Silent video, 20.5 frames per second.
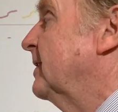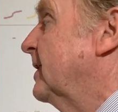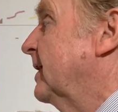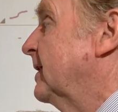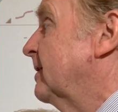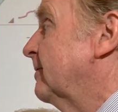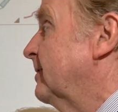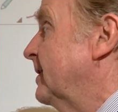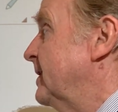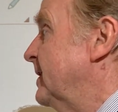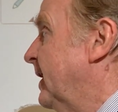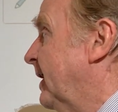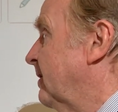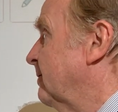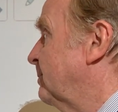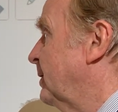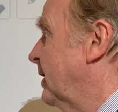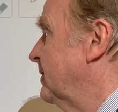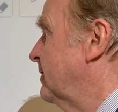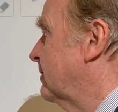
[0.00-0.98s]
they are
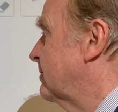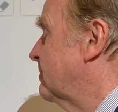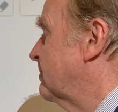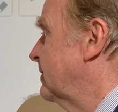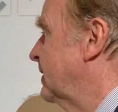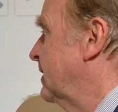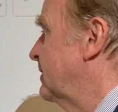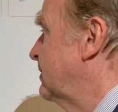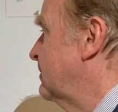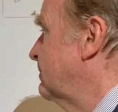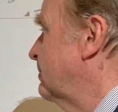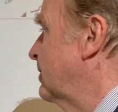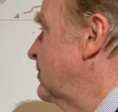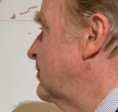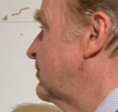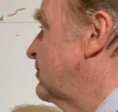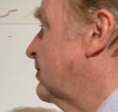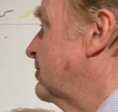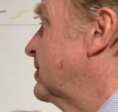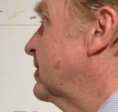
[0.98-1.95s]
endowed by their Creator with
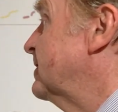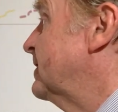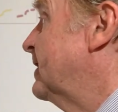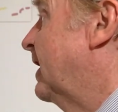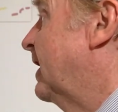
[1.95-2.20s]
certain